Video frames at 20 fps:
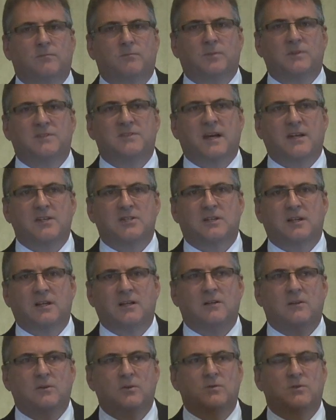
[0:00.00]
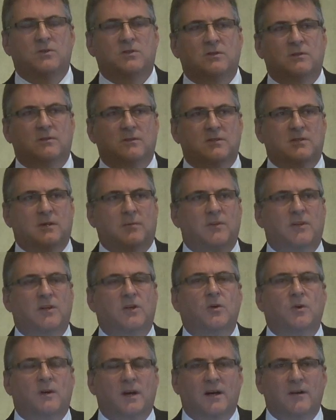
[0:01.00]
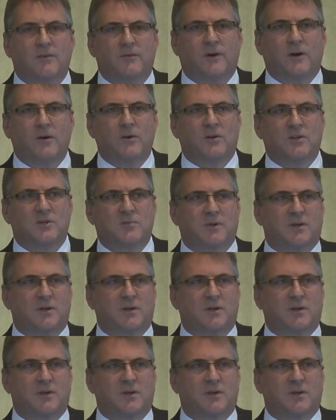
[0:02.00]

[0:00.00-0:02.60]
potentially lose some of the UK focus